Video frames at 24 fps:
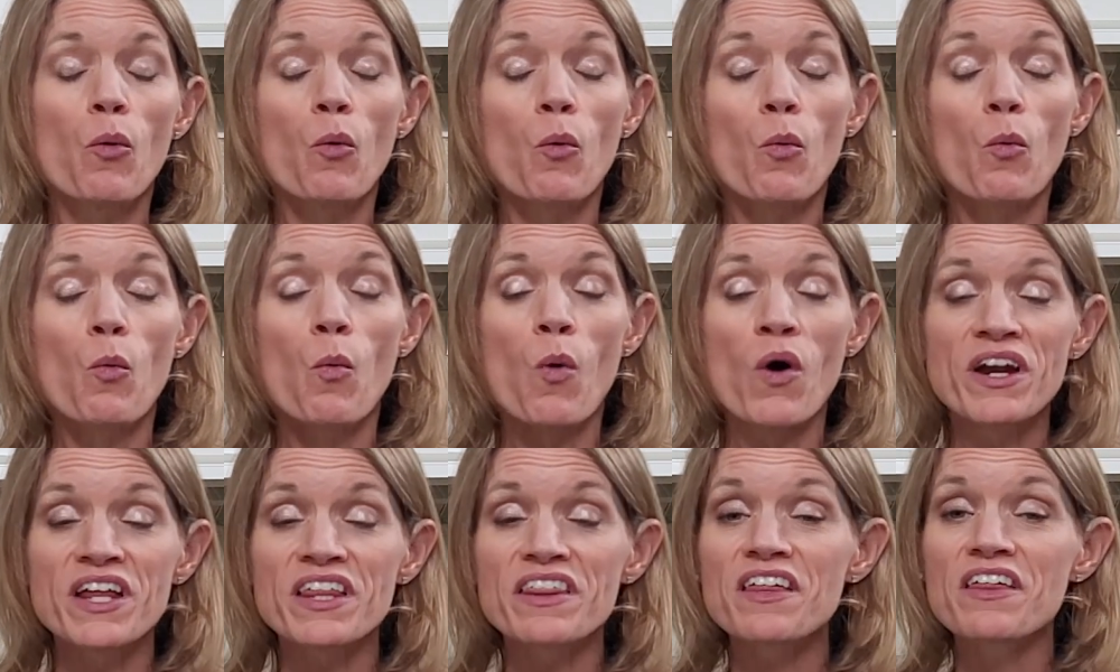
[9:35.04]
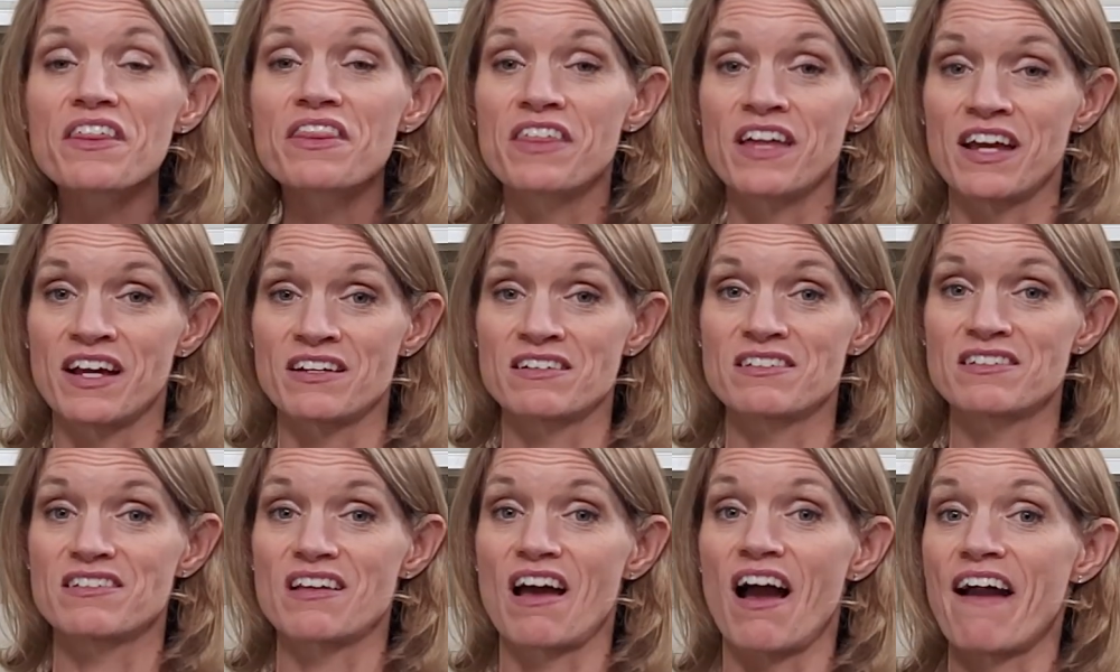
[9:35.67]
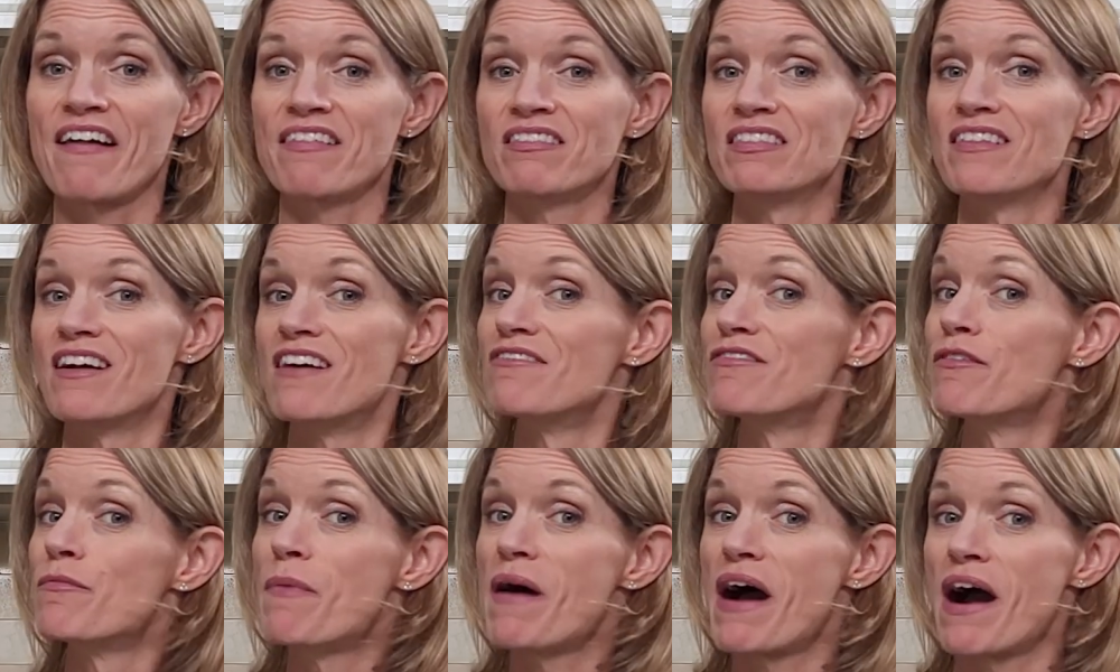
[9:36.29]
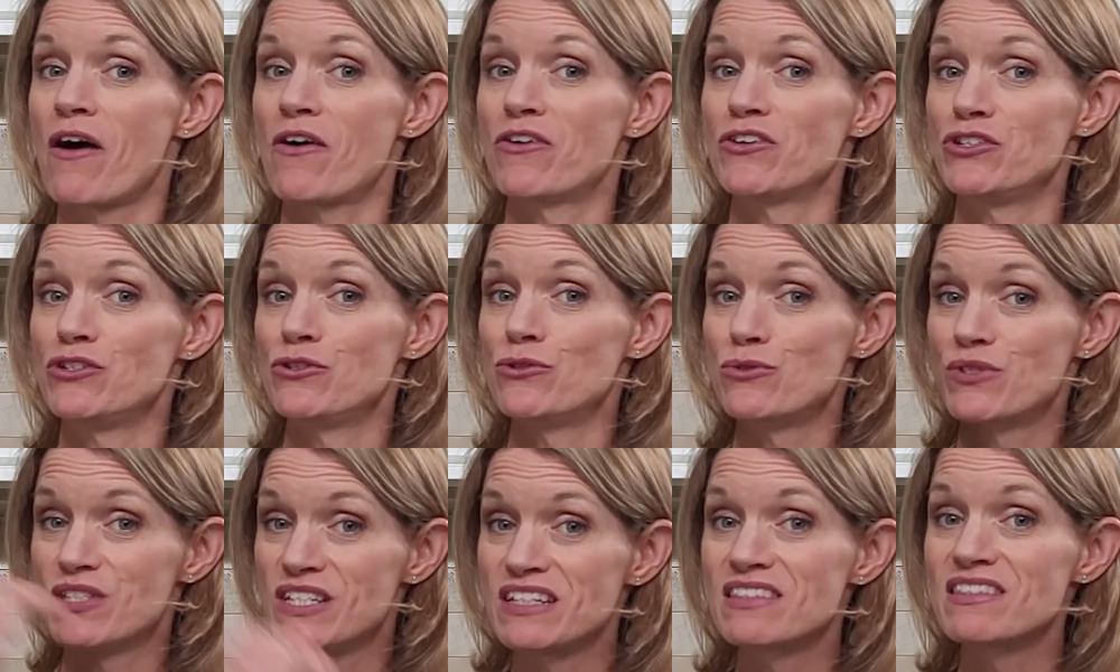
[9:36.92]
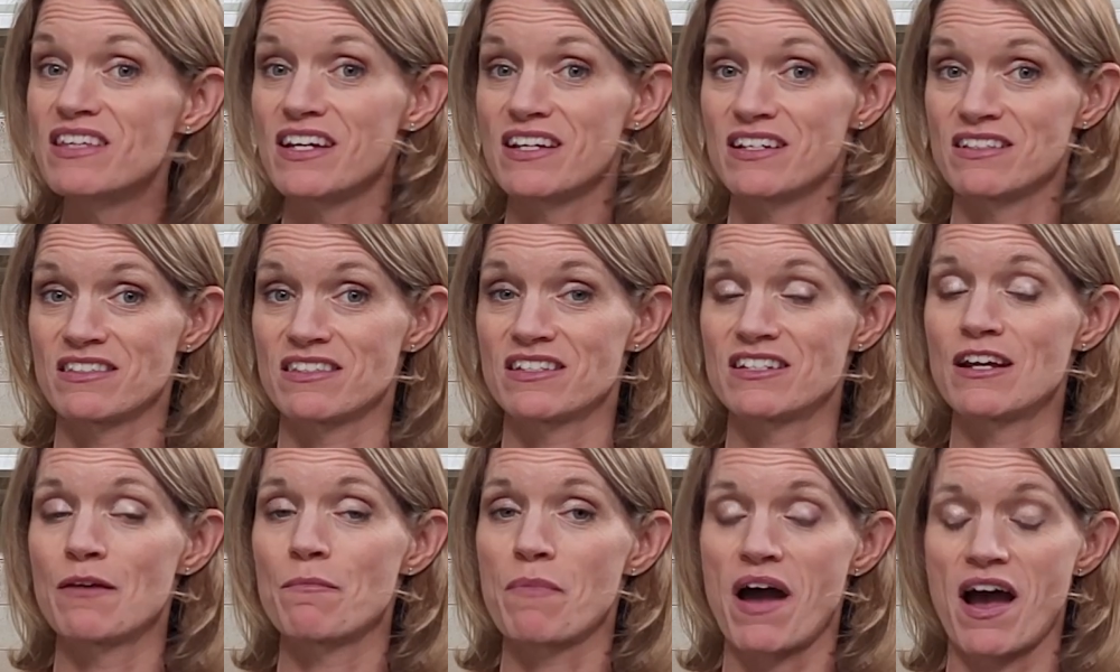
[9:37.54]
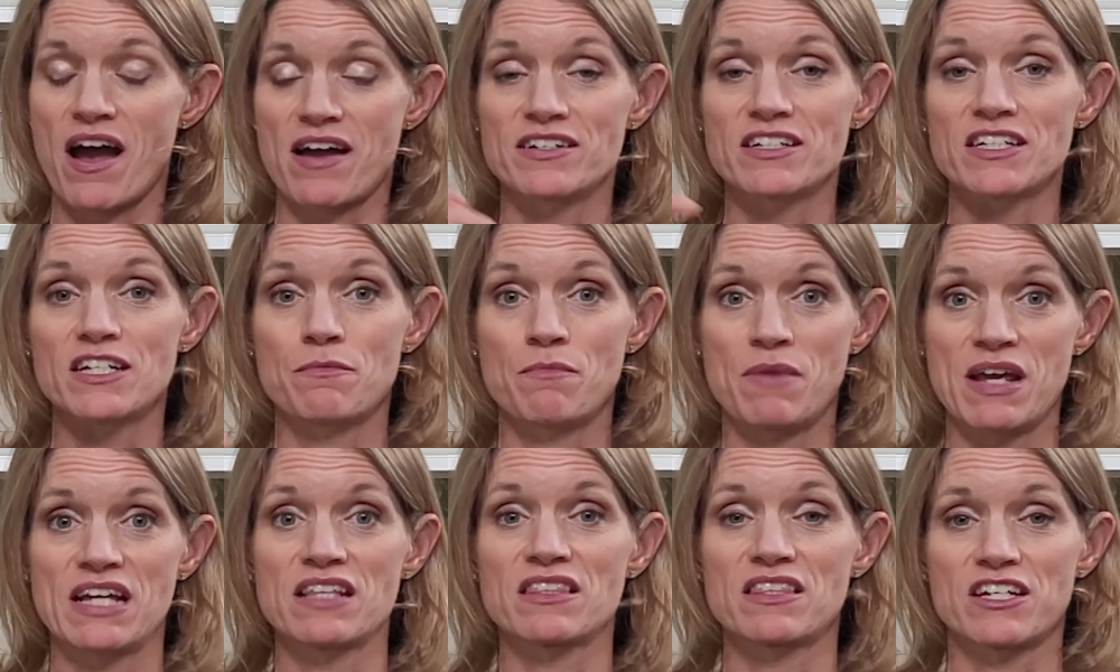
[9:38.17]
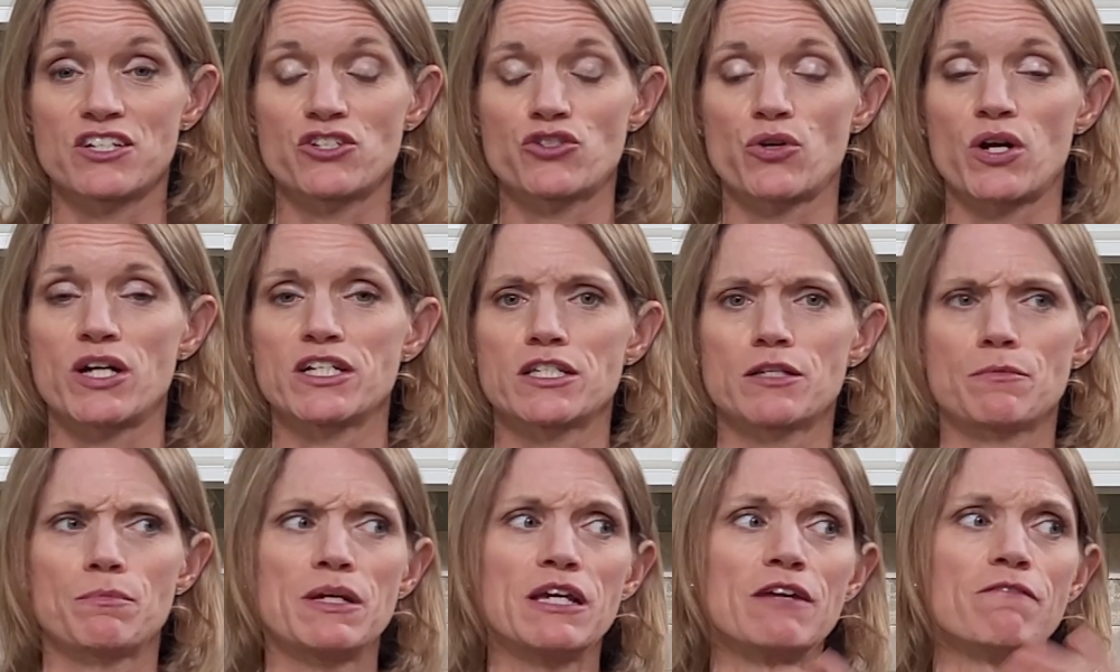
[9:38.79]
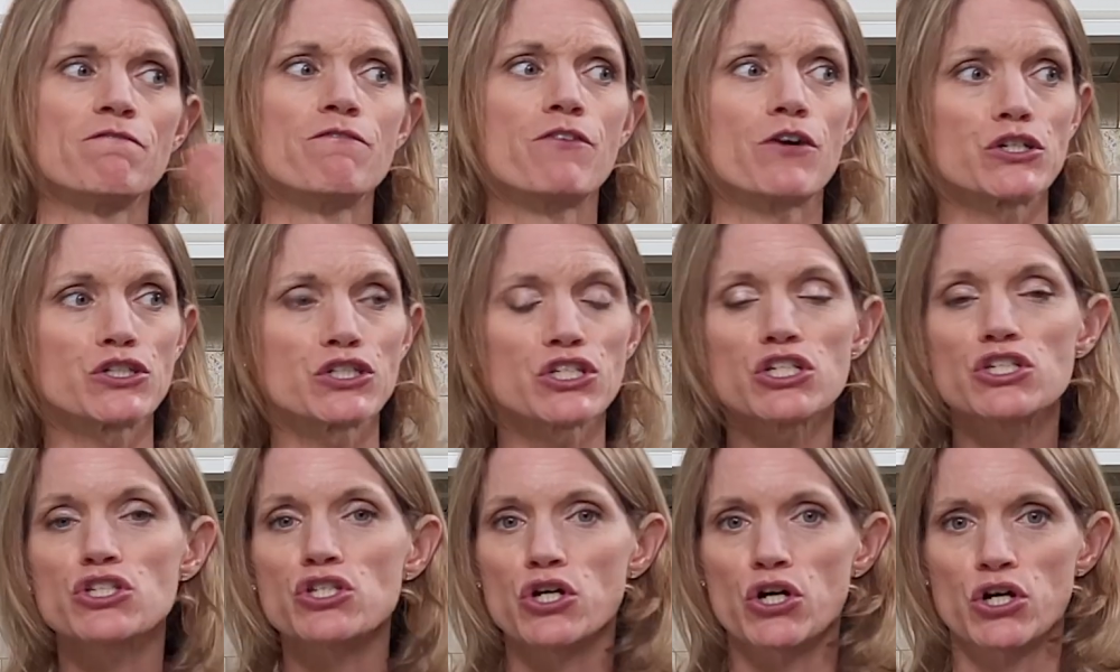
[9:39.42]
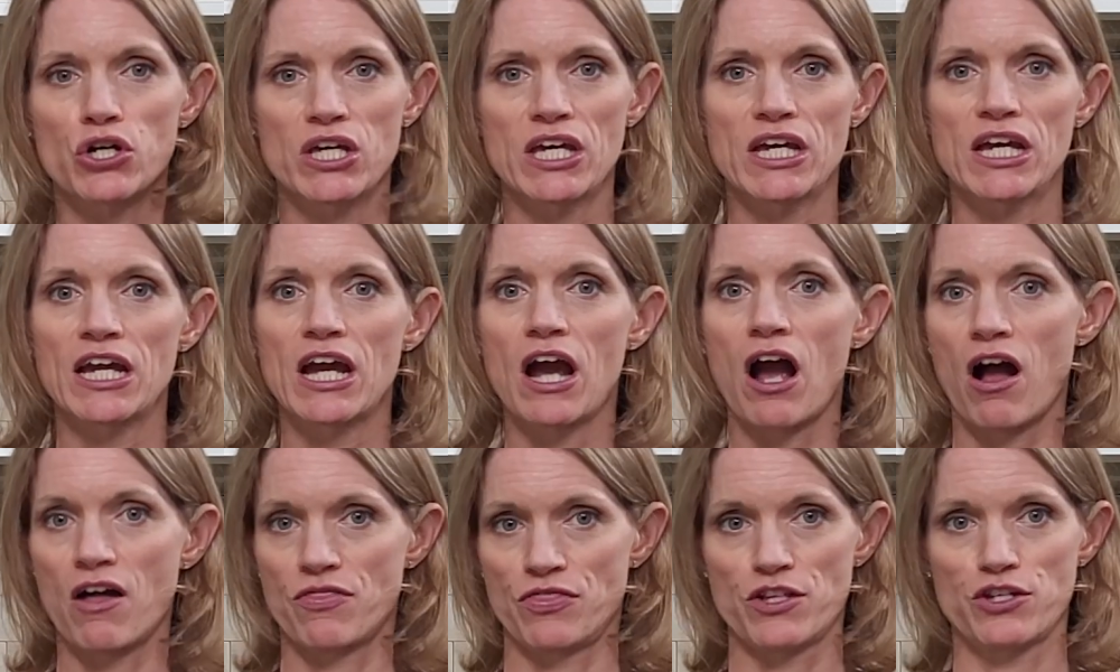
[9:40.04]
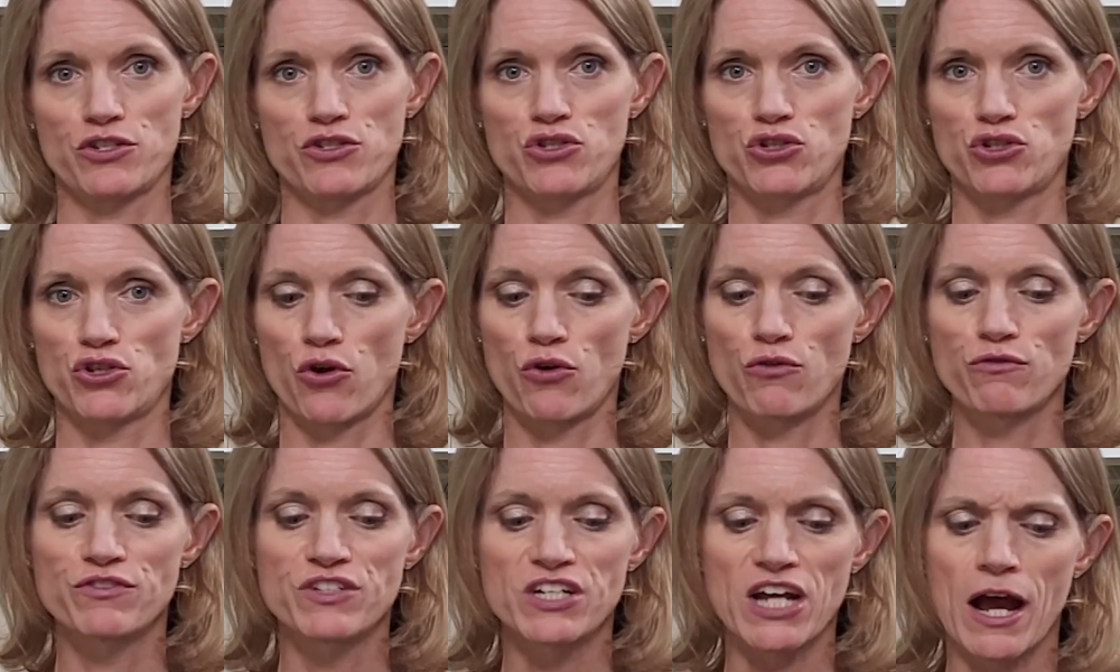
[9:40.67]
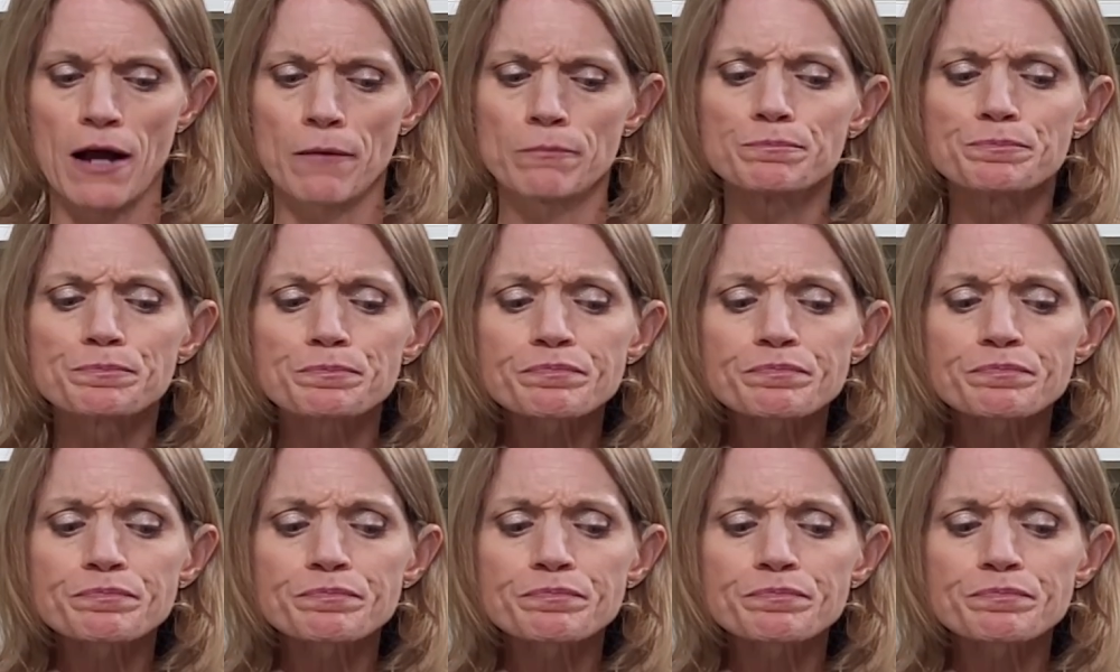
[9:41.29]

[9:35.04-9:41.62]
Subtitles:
One of the things I love about using the Instant Pot to make this recipe versus cooking it on the stovetop